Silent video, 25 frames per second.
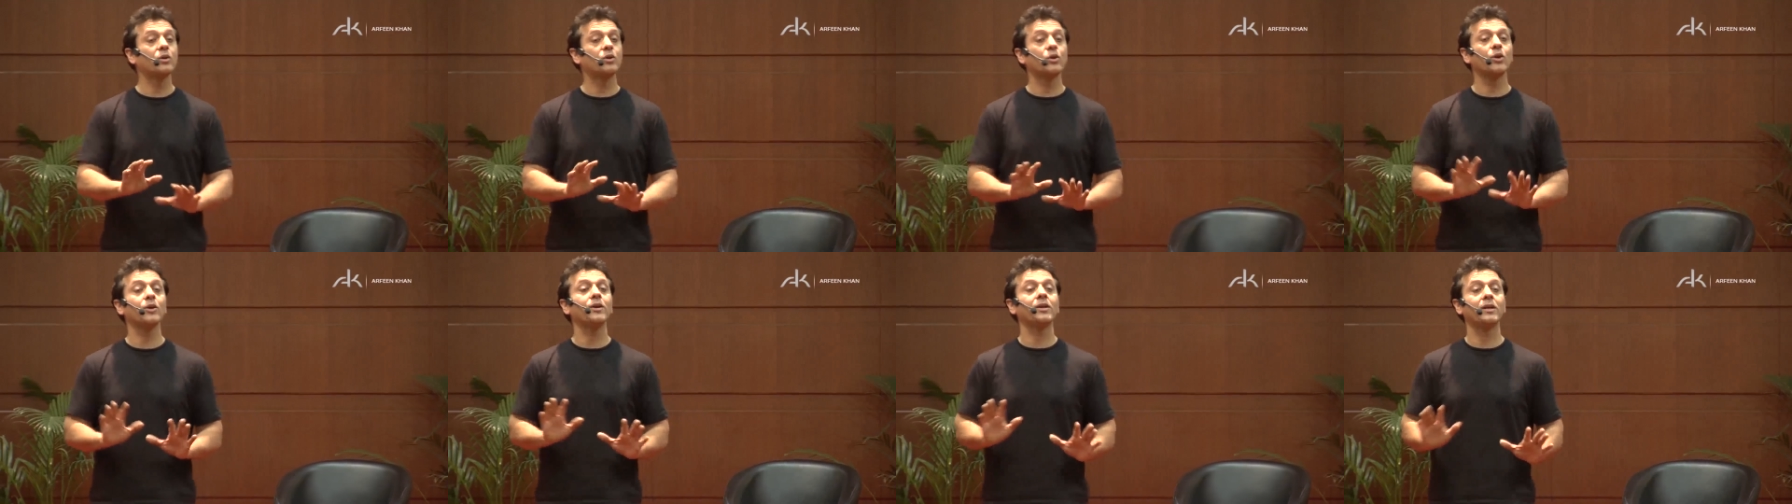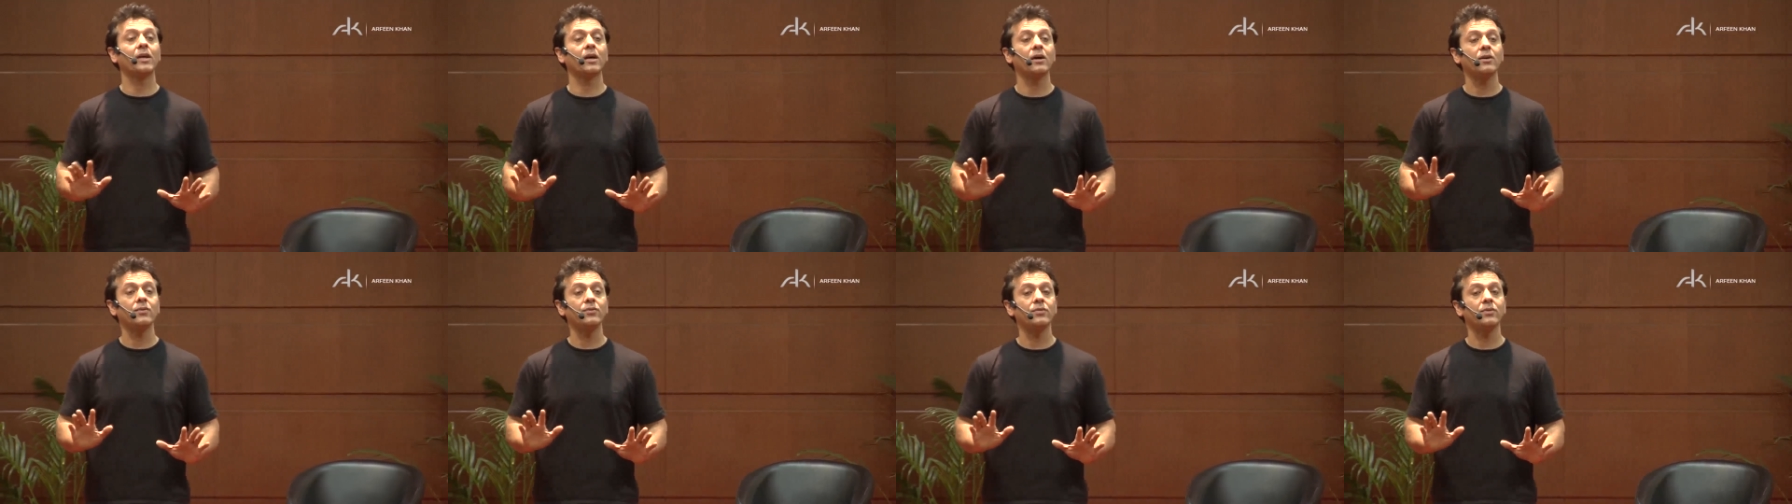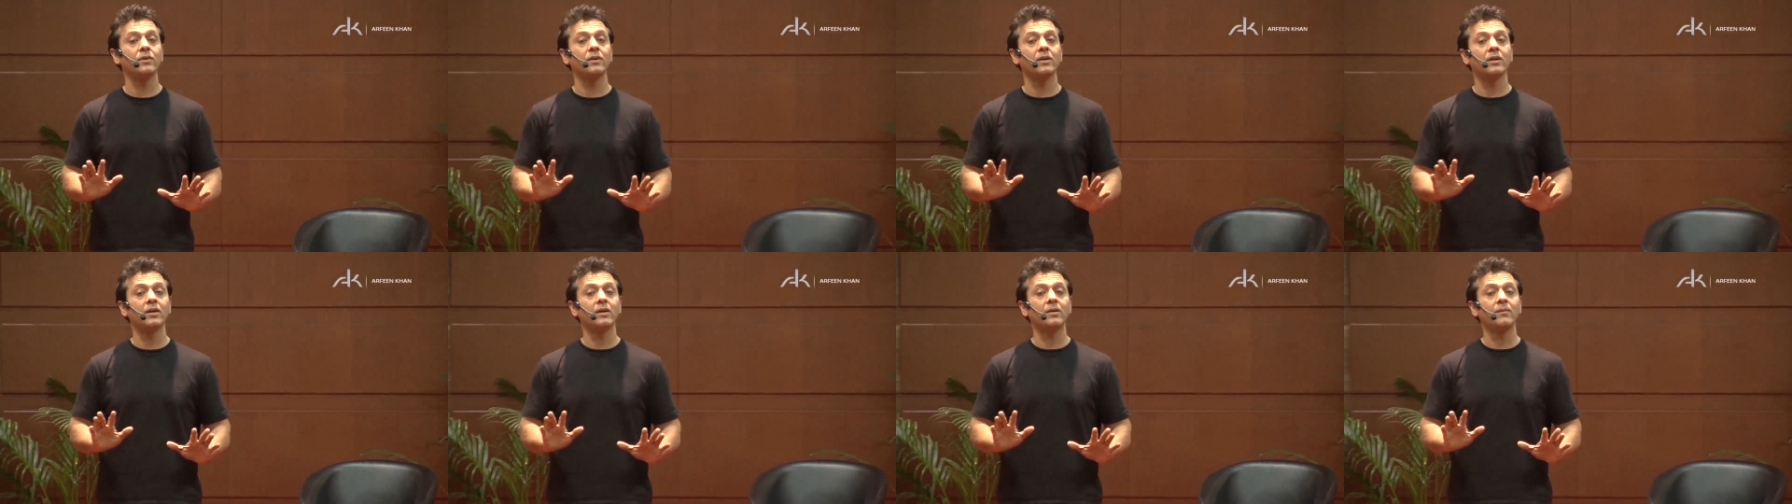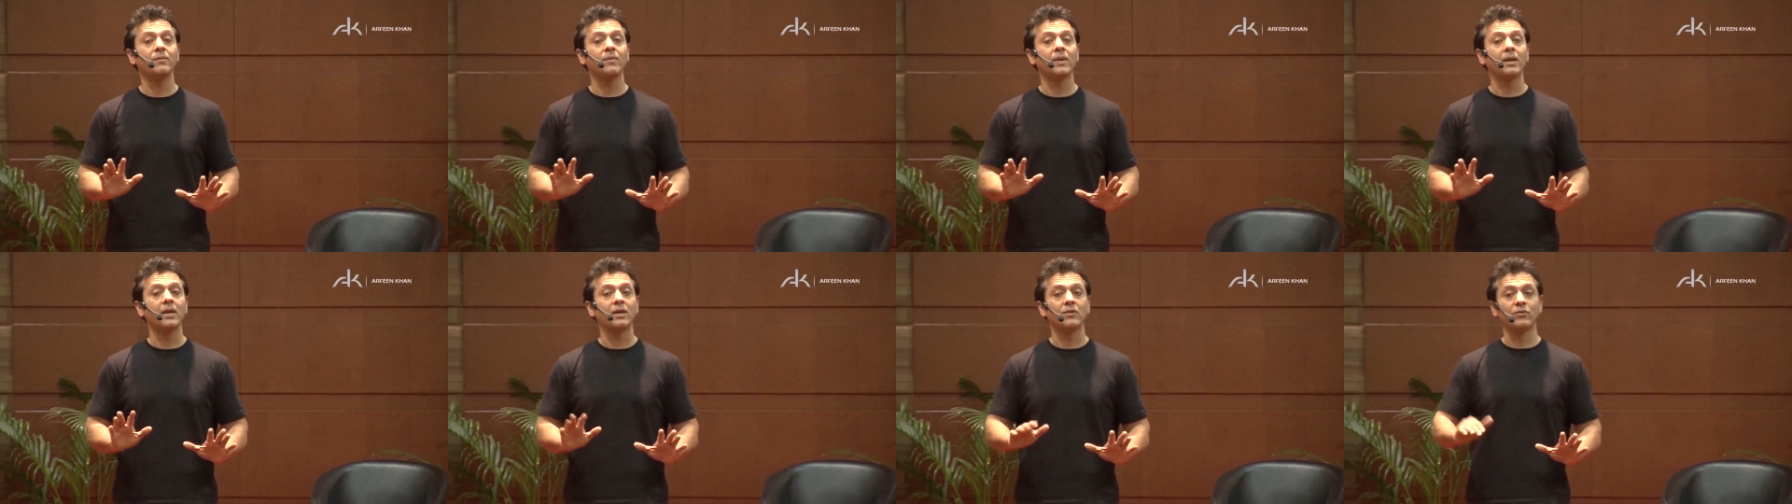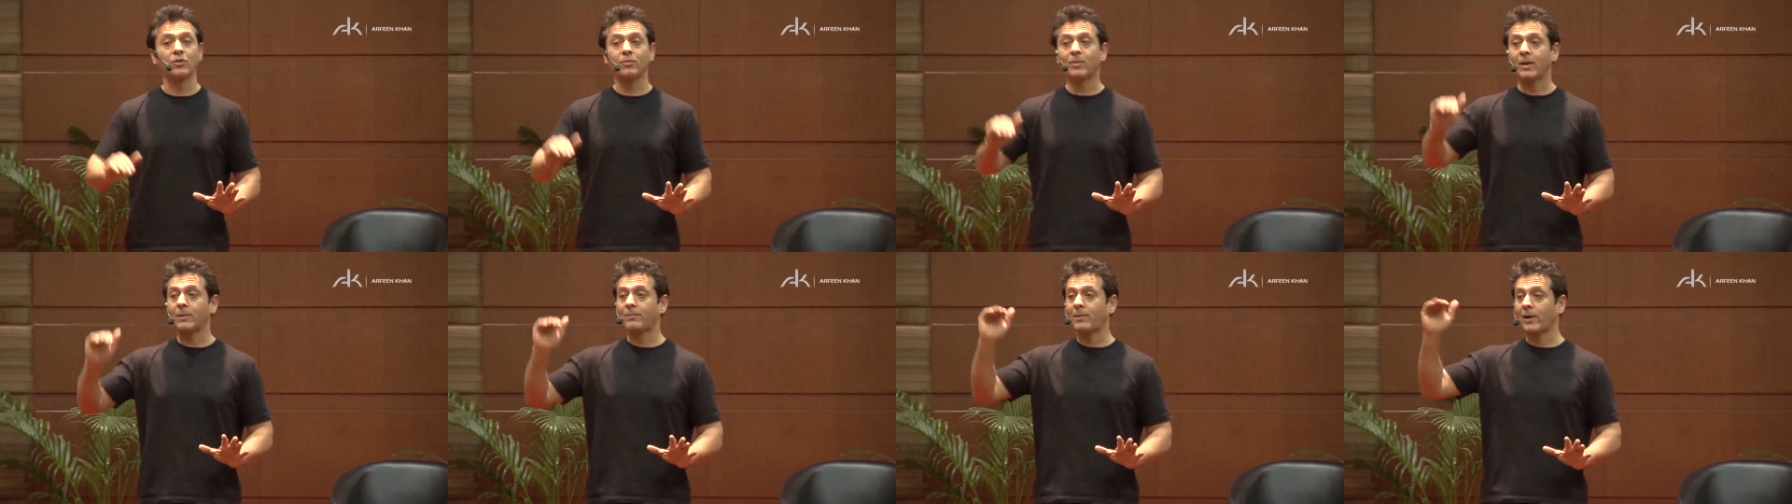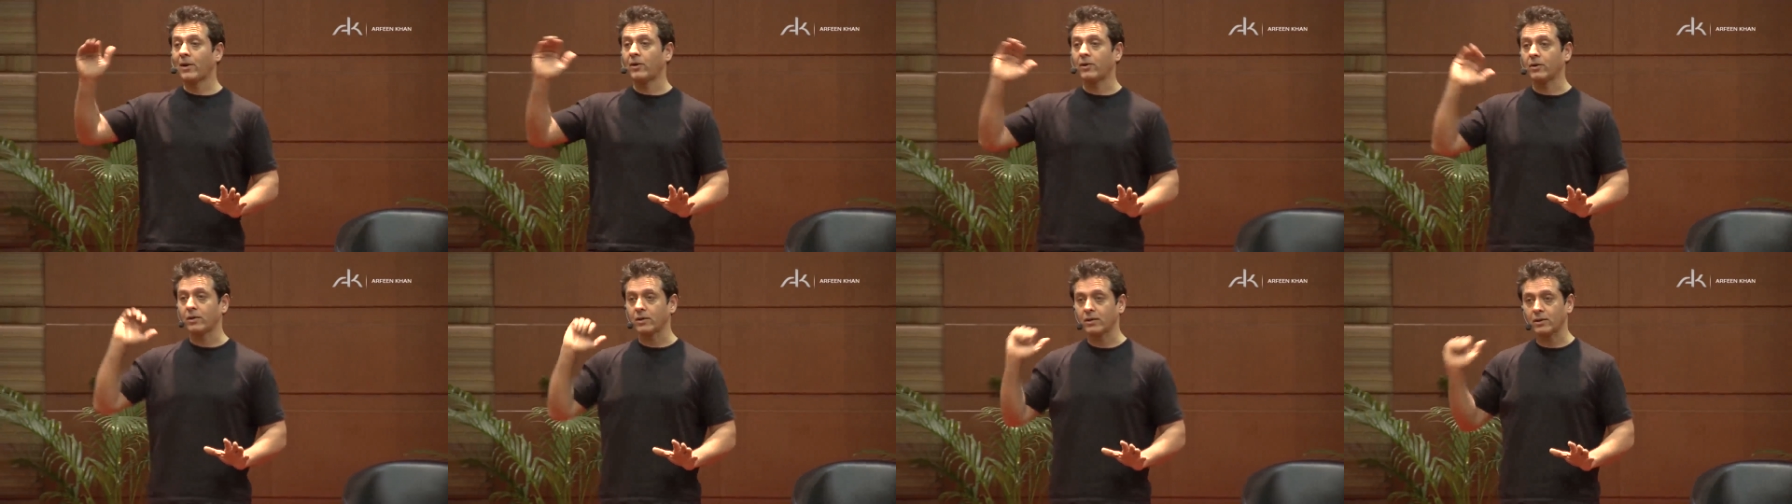good enough for my
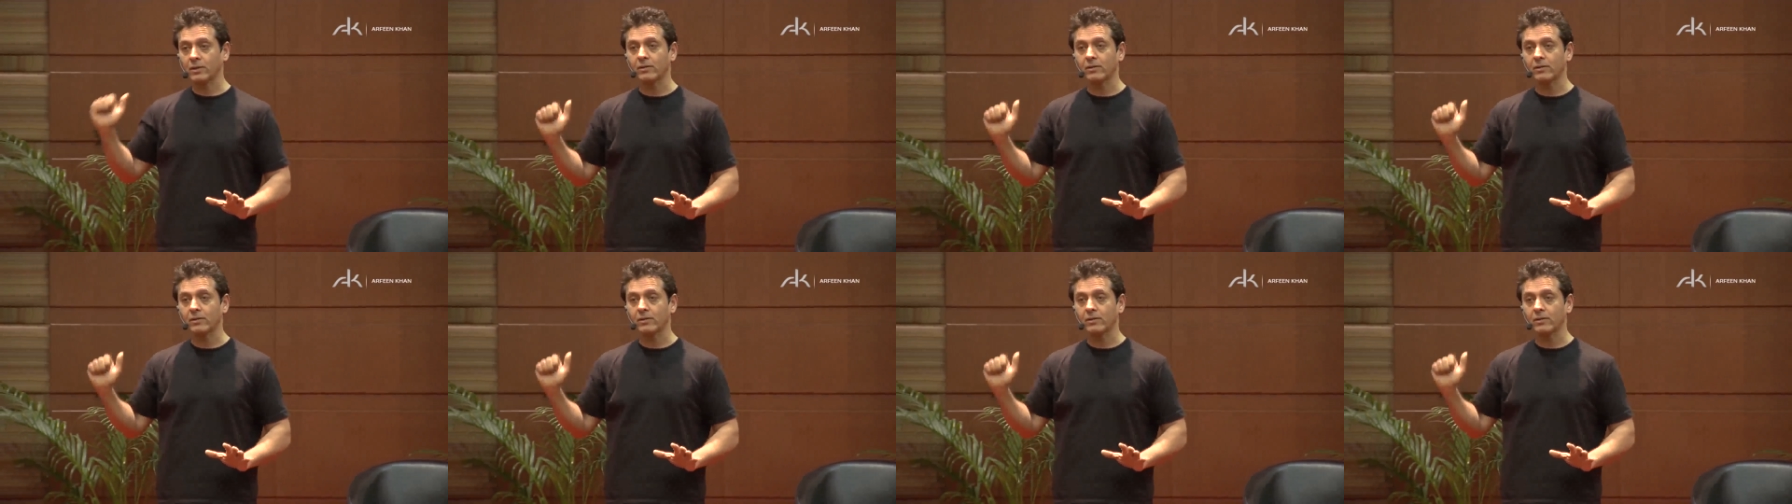parents.